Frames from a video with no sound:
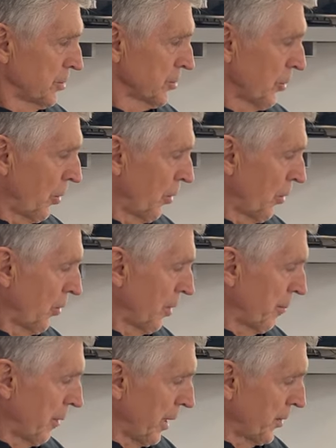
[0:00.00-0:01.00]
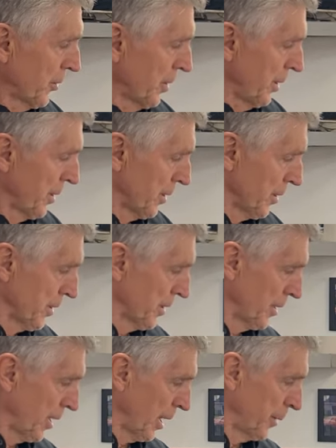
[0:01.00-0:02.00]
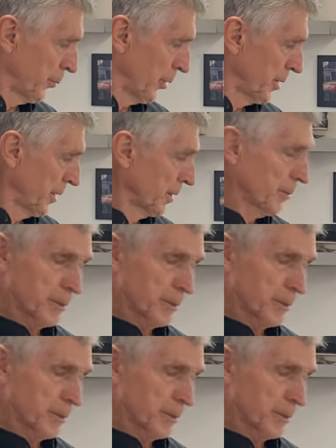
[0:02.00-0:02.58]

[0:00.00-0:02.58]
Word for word: So a miter gear and a hypoid gear,